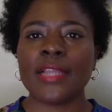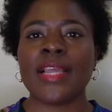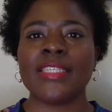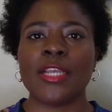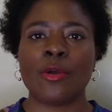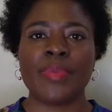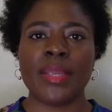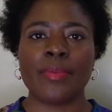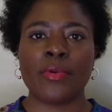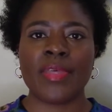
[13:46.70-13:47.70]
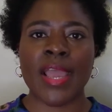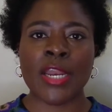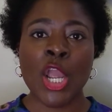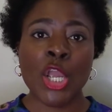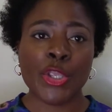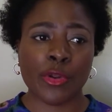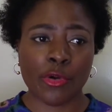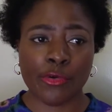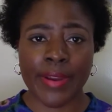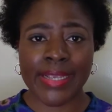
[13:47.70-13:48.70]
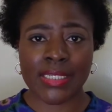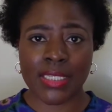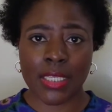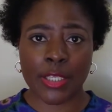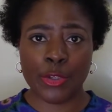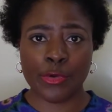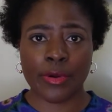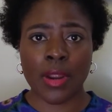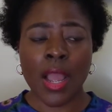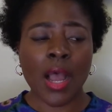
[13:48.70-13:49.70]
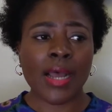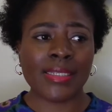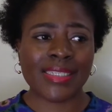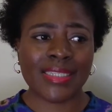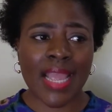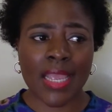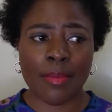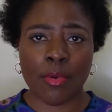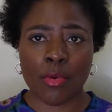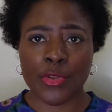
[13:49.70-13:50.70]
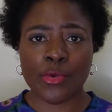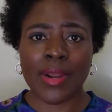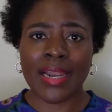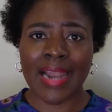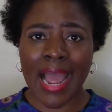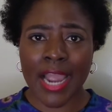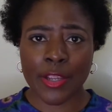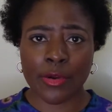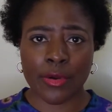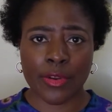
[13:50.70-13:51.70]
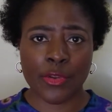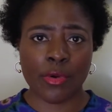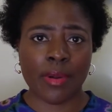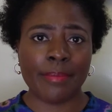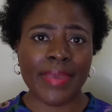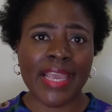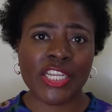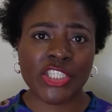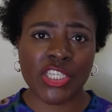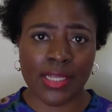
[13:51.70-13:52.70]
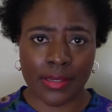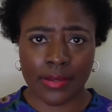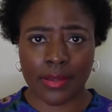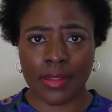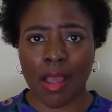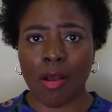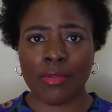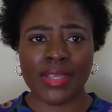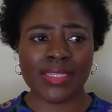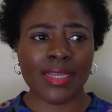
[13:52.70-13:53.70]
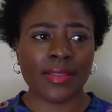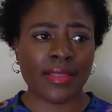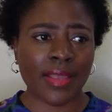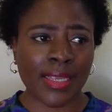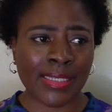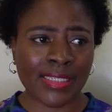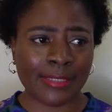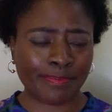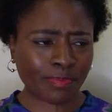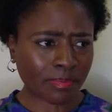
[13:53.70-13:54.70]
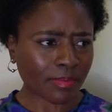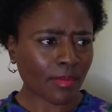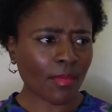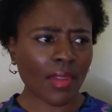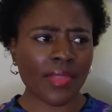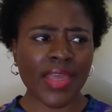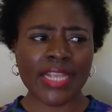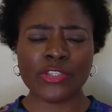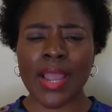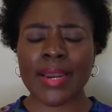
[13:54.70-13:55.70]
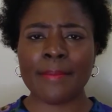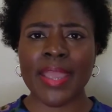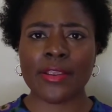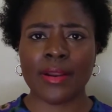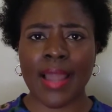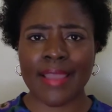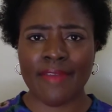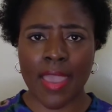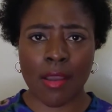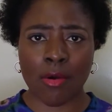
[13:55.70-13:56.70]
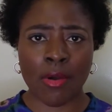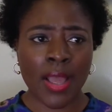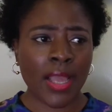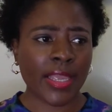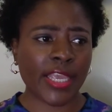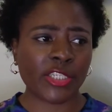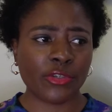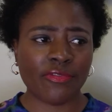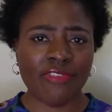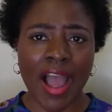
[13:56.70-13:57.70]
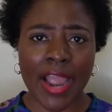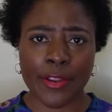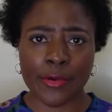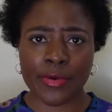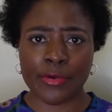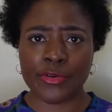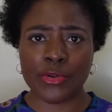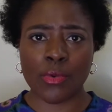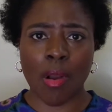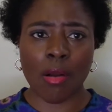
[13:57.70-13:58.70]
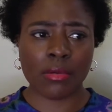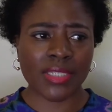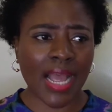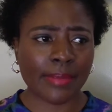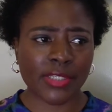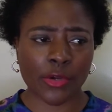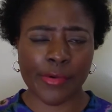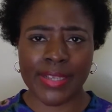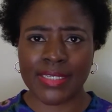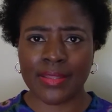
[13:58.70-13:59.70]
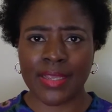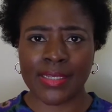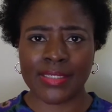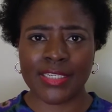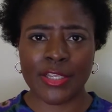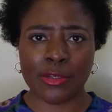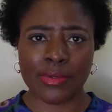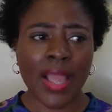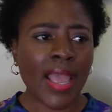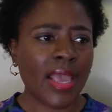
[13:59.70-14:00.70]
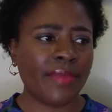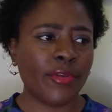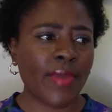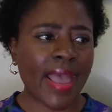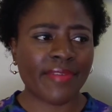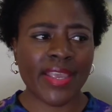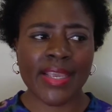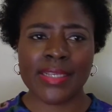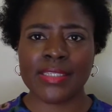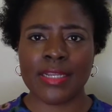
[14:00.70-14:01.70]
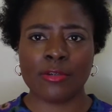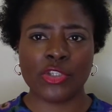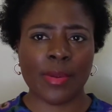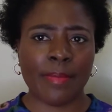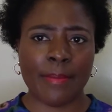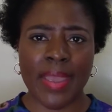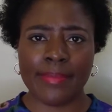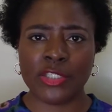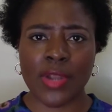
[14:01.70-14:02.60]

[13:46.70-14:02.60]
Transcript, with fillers: they tell people that you're crazy, you're unstable, you're a liar, you're a bitch, and all these other things. And they try to make your life hell, get you fired or do all types of crazy things to you. If you have kids, they'll try, maybe